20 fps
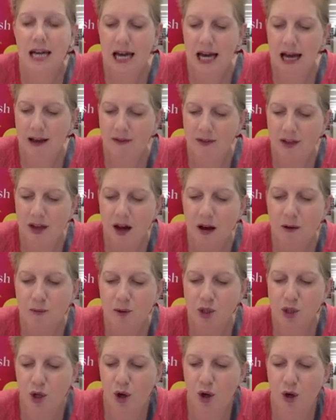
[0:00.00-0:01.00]
And the
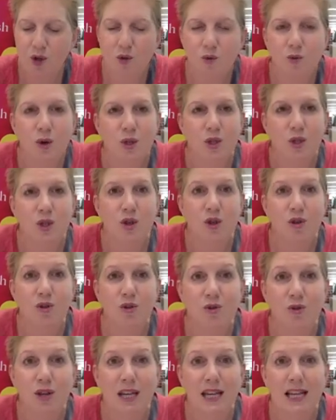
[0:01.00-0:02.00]
upshot was that
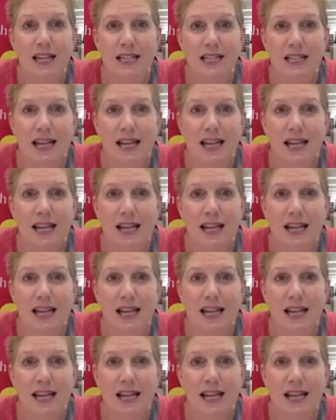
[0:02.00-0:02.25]
3 years